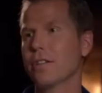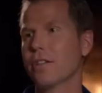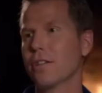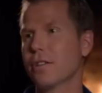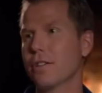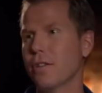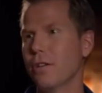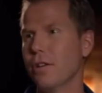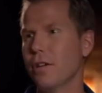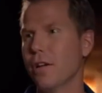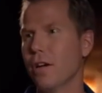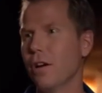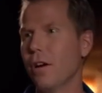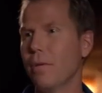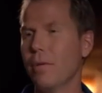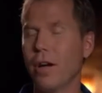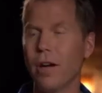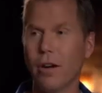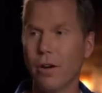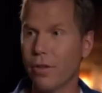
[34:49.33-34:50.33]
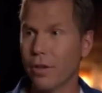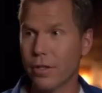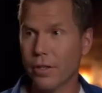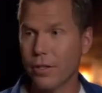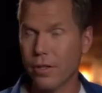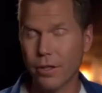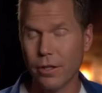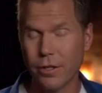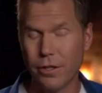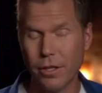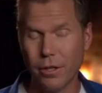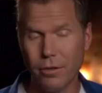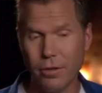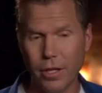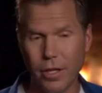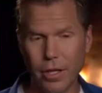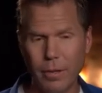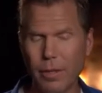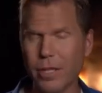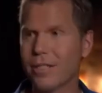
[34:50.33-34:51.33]
just the studio. I mean, I know they're
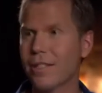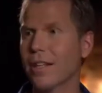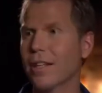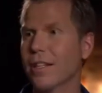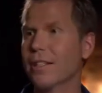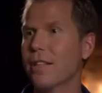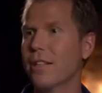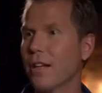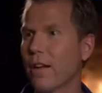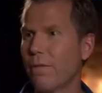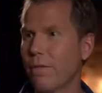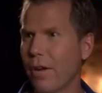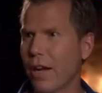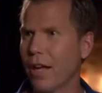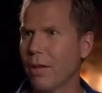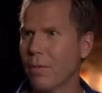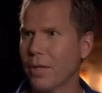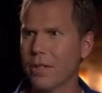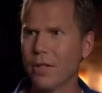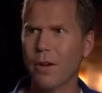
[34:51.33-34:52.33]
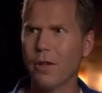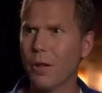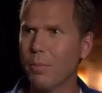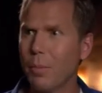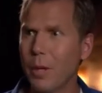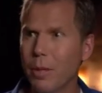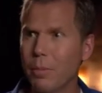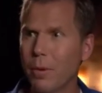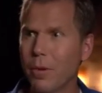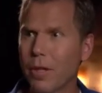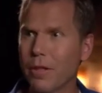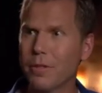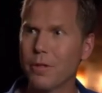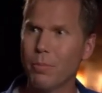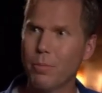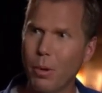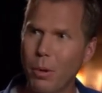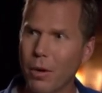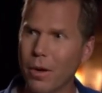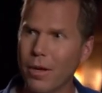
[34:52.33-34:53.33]
tuned in, but it's the extended families, all the people that
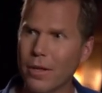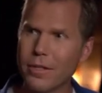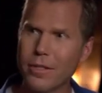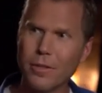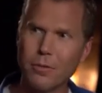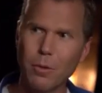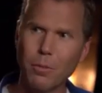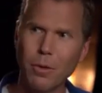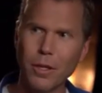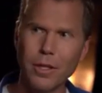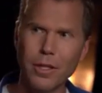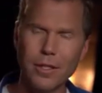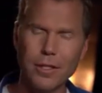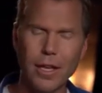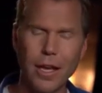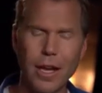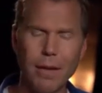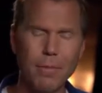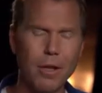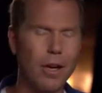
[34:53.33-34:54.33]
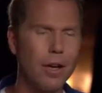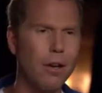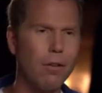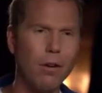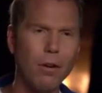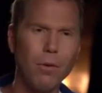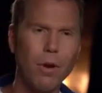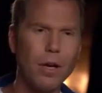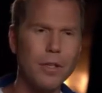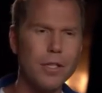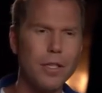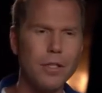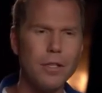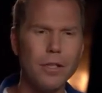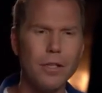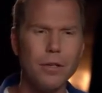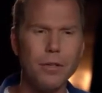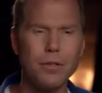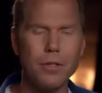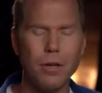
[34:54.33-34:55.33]
support us as we bring this game that I know are watching
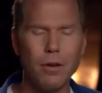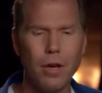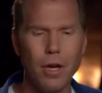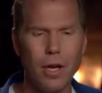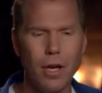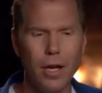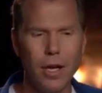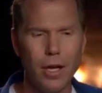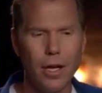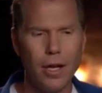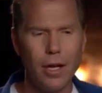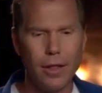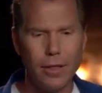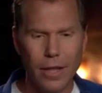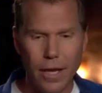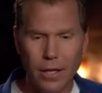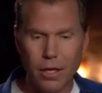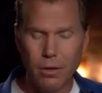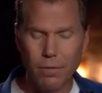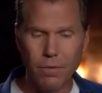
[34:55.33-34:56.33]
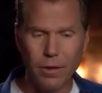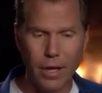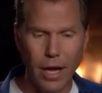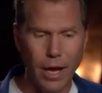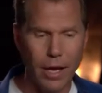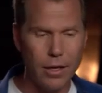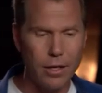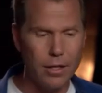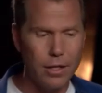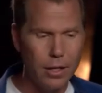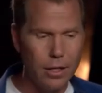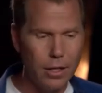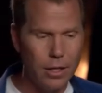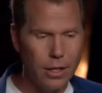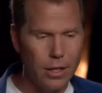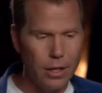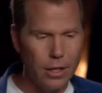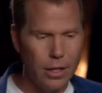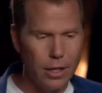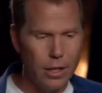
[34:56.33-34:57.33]
too. So thank you for that.
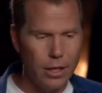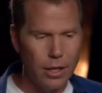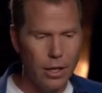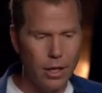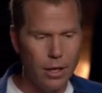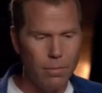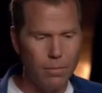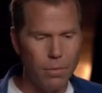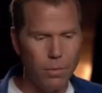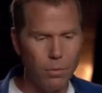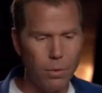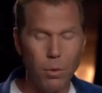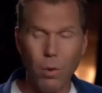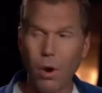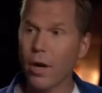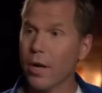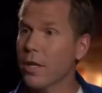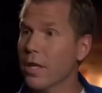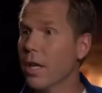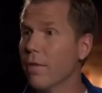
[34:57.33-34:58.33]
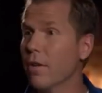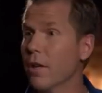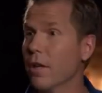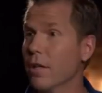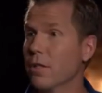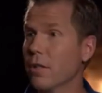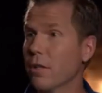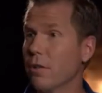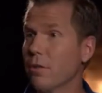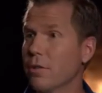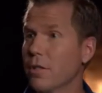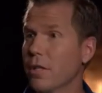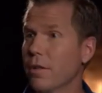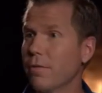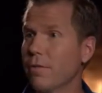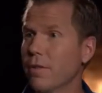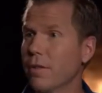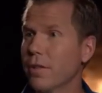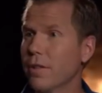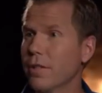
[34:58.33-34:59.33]
We wanted to give an
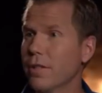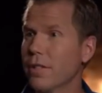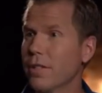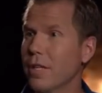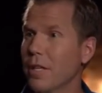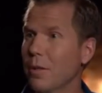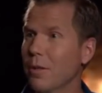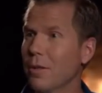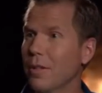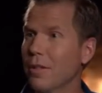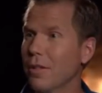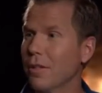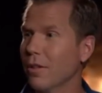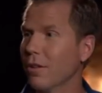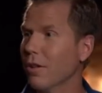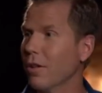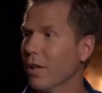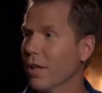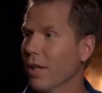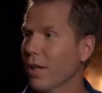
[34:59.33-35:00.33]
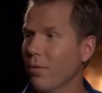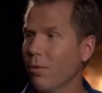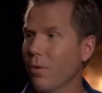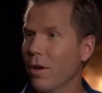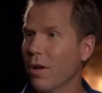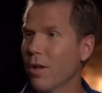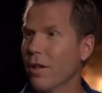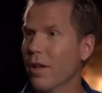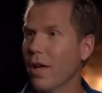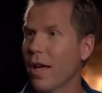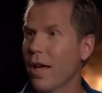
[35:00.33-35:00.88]
exclusive sneak look at one of the